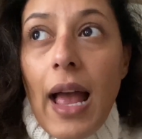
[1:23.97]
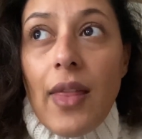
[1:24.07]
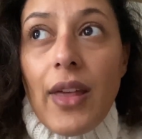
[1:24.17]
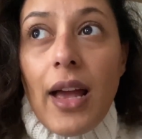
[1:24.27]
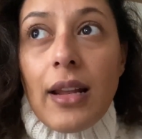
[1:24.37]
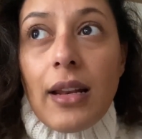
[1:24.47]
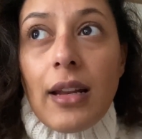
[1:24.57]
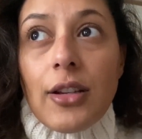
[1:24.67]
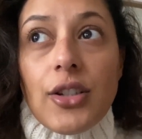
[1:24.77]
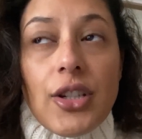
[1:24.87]
And
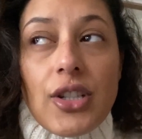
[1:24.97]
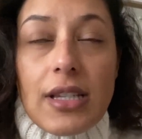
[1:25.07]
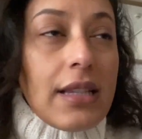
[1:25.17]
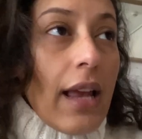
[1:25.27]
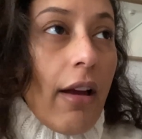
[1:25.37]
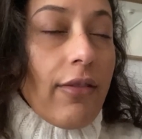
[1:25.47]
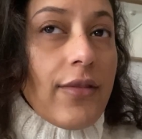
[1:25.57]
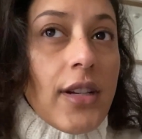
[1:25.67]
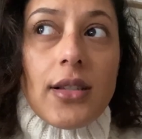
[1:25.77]
then she just left,